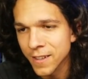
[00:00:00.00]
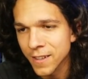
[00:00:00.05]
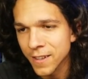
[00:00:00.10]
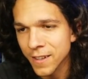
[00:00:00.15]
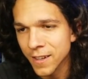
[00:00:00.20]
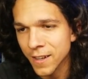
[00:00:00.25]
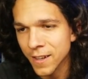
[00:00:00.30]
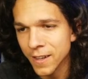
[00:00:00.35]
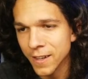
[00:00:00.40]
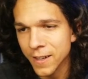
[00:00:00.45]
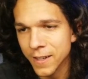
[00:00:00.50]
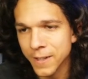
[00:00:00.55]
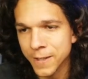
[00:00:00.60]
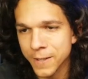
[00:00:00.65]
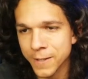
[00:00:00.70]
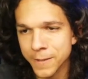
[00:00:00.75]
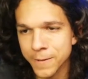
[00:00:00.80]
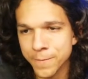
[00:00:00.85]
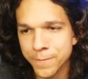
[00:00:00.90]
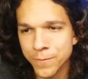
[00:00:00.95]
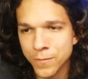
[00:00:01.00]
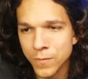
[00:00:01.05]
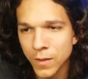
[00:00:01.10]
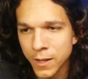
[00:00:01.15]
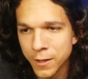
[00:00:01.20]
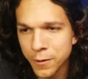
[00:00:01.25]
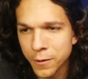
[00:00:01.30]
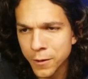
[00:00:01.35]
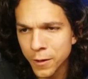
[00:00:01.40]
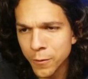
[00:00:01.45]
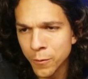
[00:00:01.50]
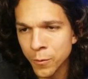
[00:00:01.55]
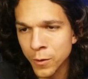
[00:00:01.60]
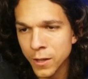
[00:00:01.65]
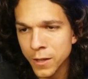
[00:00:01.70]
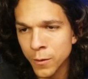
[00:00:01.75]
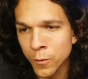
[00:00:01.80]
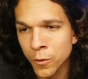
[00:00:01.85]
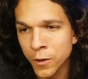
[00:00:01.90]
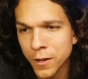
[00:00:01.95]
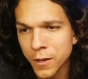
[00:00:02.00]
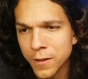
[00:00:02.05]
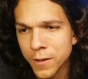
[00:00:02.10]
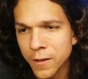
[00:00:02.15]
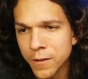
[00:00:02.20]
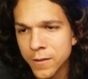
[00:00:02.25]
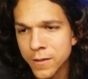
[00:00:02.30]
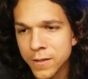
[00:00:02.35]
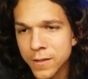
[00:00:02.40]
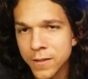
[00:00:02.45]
Uh, I don't know, will it work though?